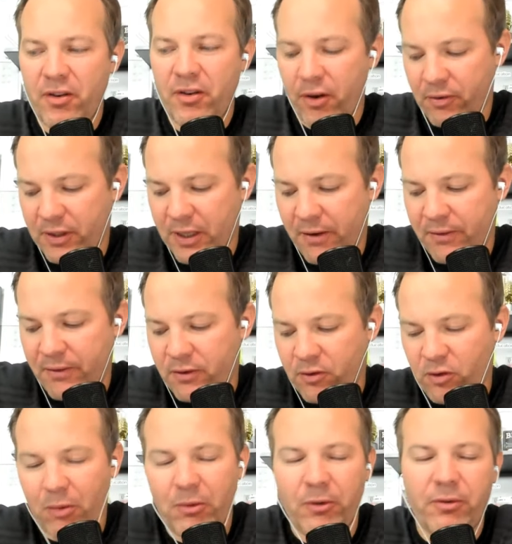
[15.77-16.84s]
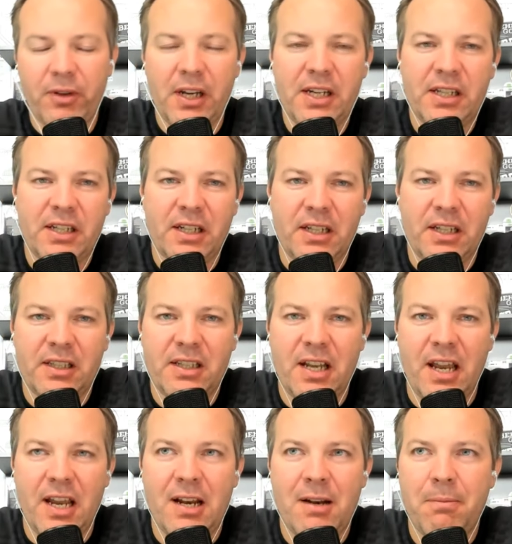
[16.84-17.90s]
I was having trouble finding
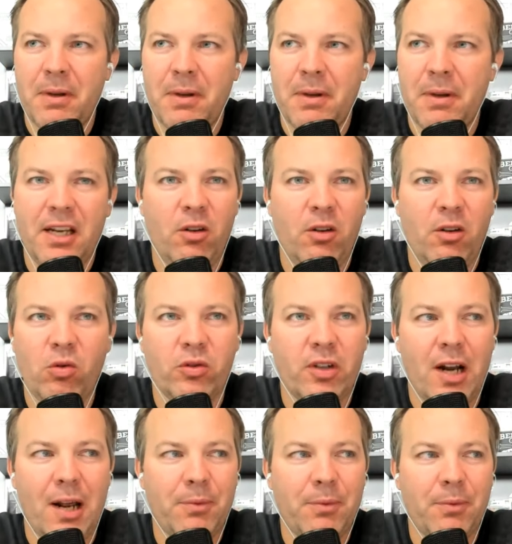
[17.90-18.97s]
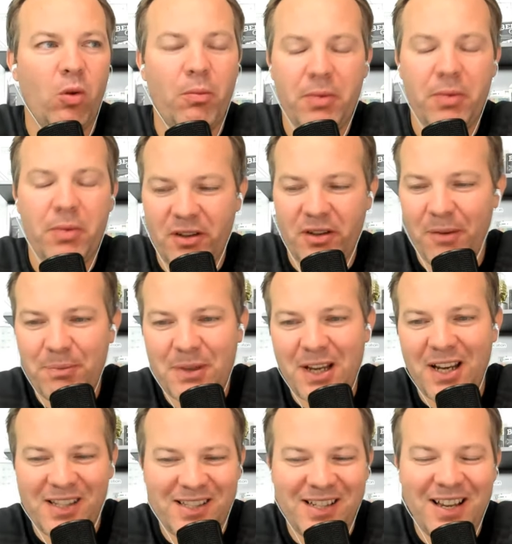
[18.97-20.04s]
ten, but then Google dropped a whole bunch of
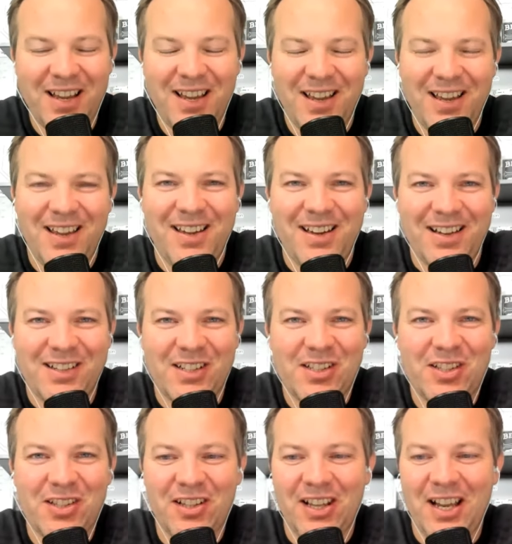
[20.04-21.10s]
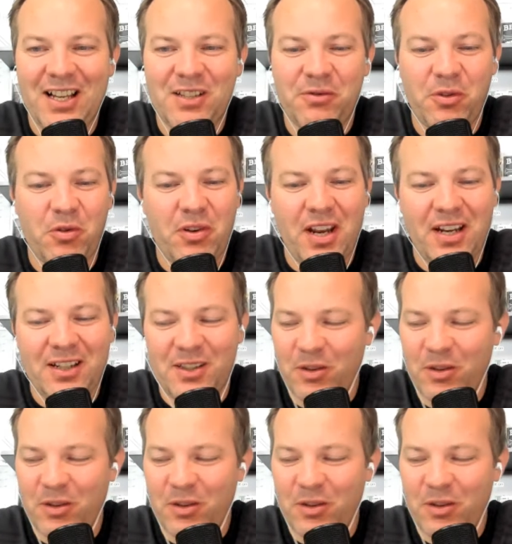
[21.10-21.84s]
updates uh, just in the last few days.